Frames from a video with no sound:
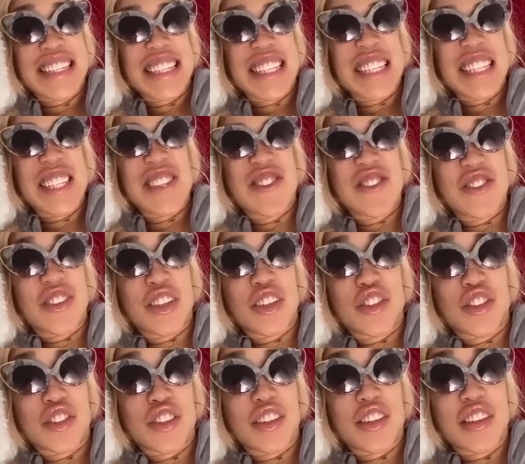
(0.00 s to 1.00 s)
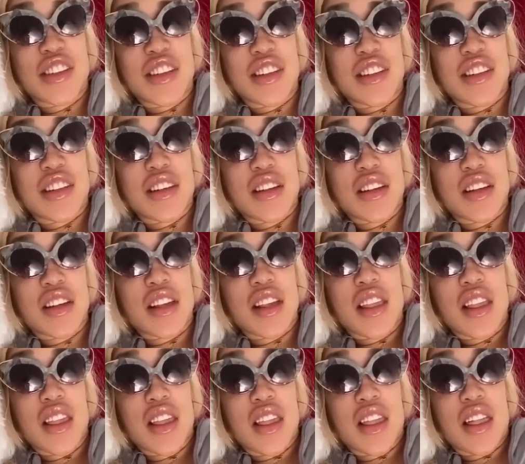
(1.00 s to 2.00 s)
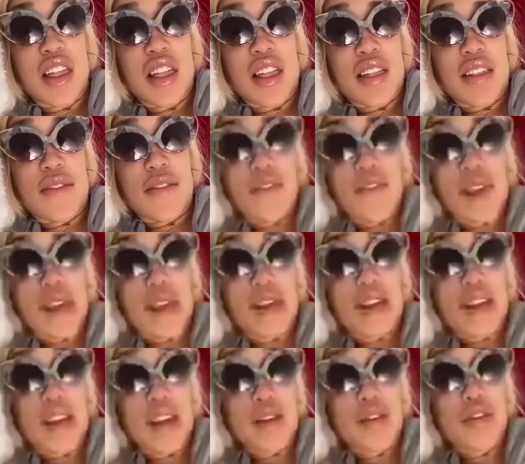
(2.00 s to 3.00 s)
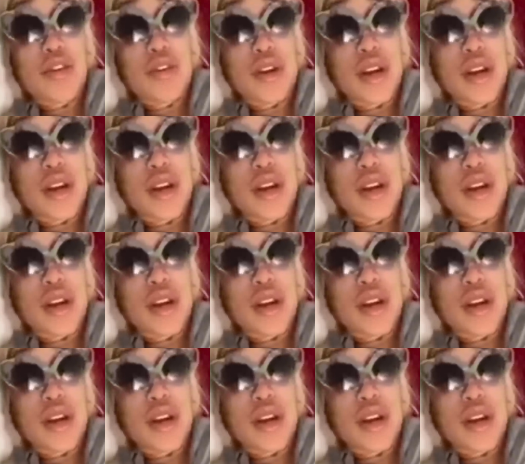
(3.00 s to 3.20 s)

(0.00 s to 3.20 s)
Who did your teeth? I damn sure.